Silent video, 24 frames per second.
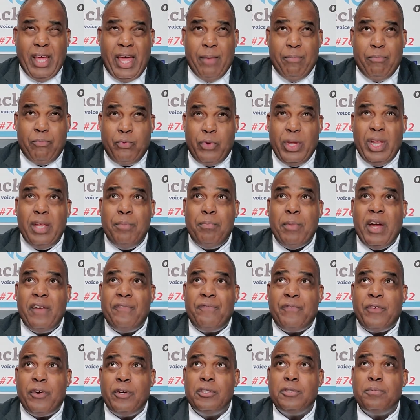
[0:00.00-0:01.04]
really my
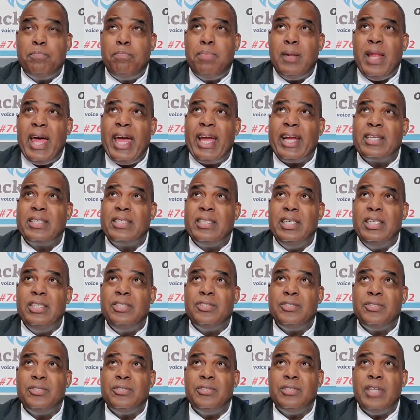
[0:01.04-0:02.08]
first black
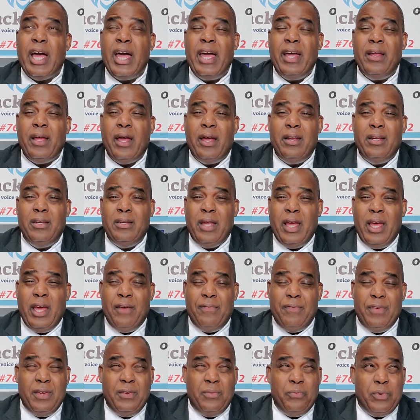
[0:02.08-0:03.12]
teacher. I didn't have
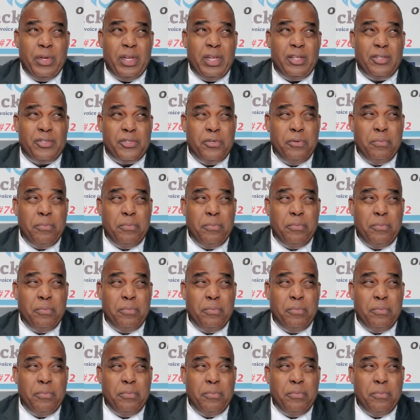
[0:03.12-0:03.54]
really too